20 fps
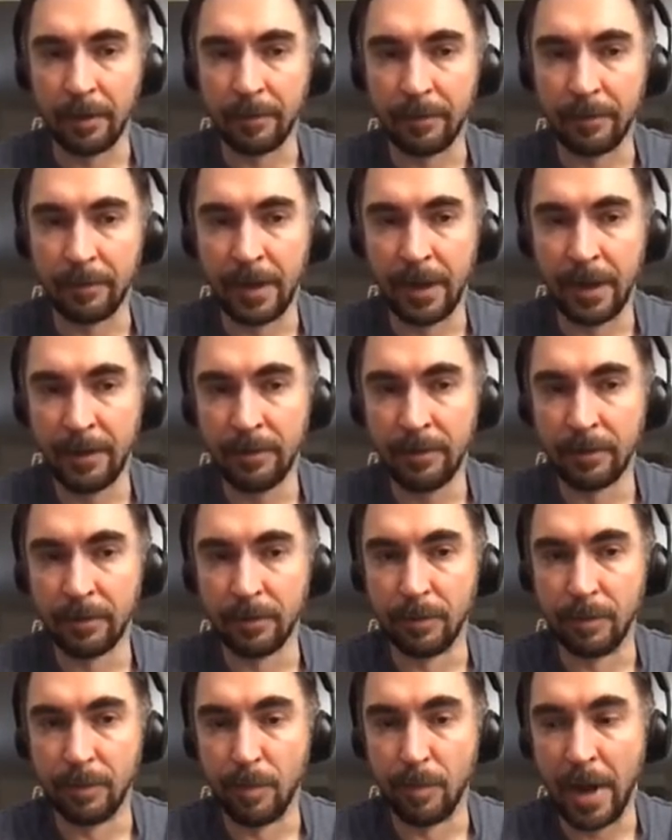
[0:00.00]
Then the
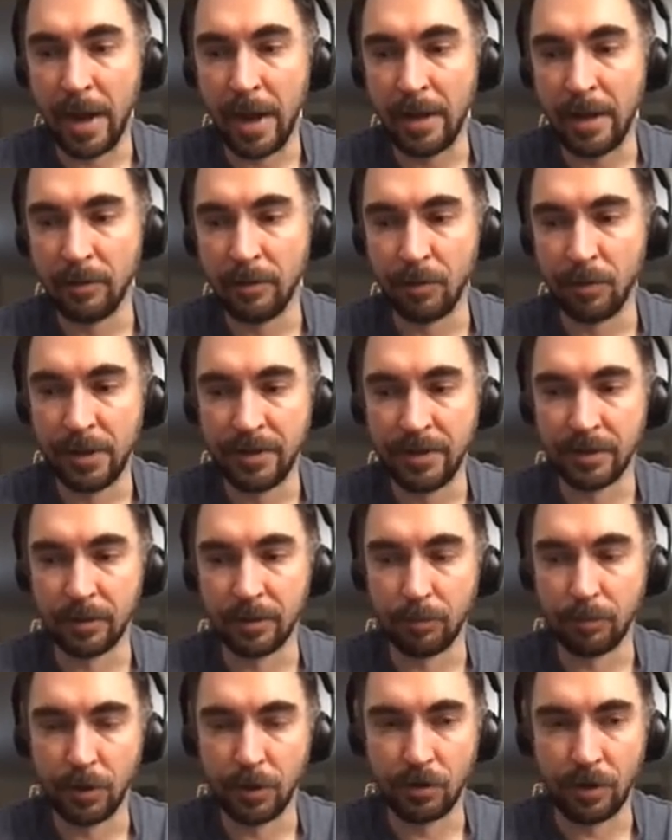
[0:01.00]
main reason
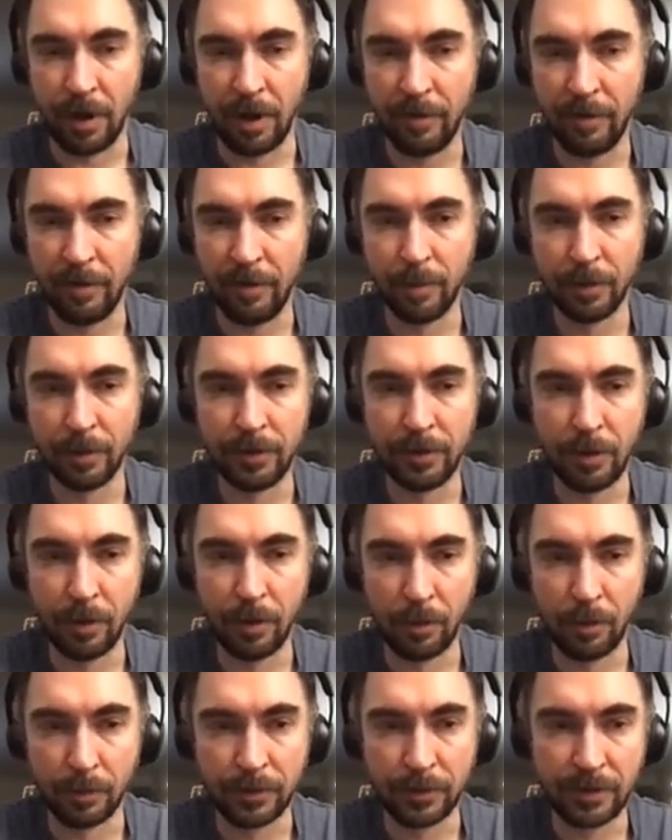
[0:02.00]
which everybody
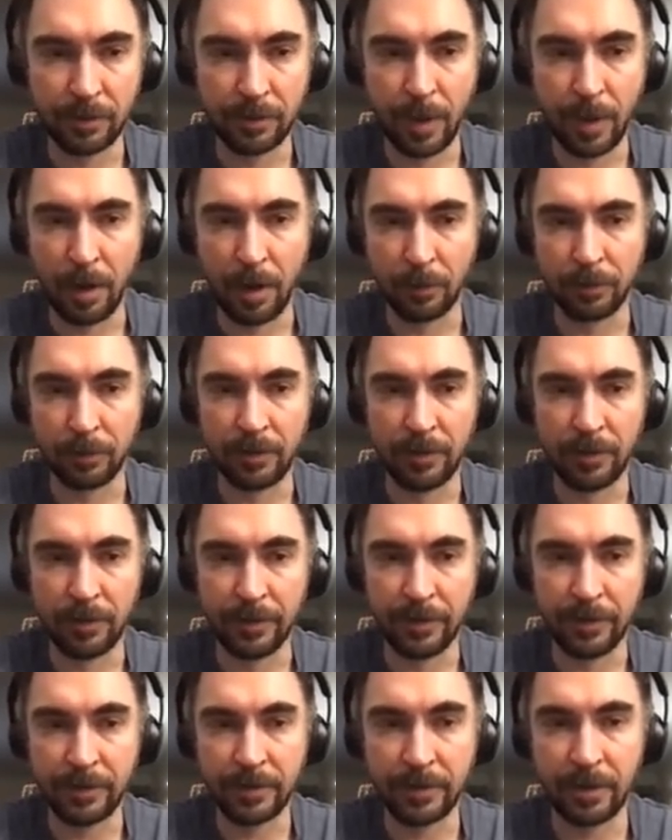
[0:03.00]
knows about
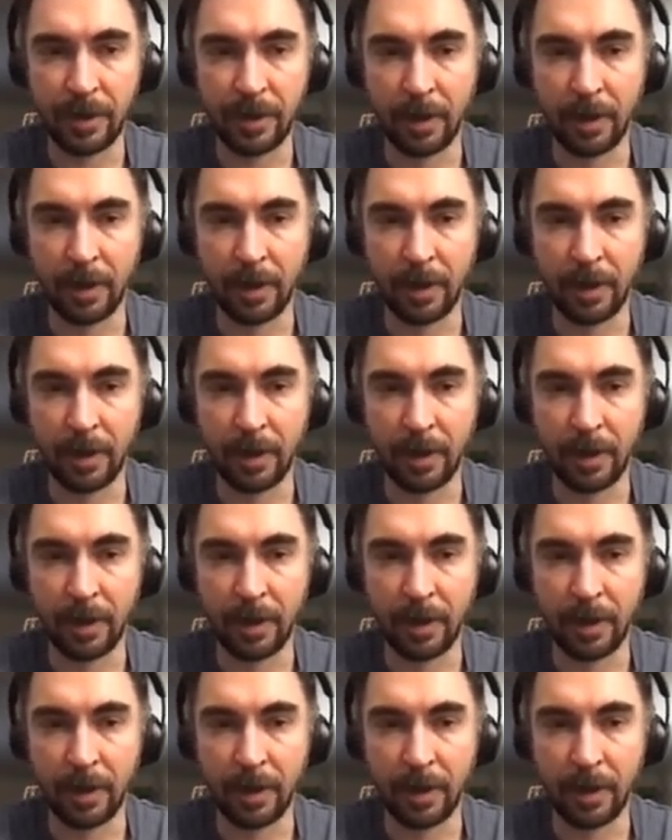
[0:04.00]
is